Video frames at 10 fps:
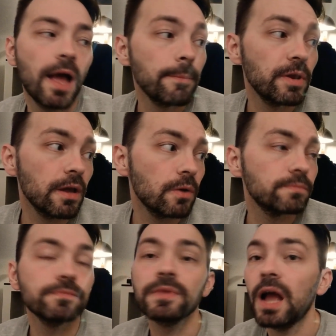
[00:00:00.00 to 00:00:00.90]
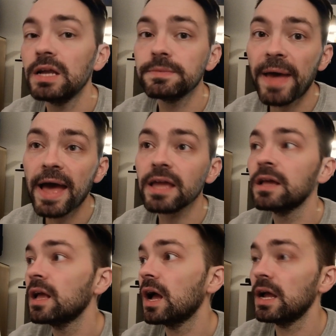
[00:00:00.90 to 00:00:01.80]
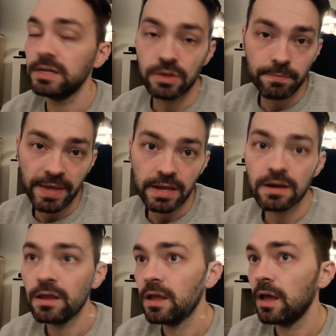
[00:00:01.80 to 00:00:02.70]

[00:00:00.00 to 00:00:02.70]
I'm gonna go. I need to pack. I need to go to bed.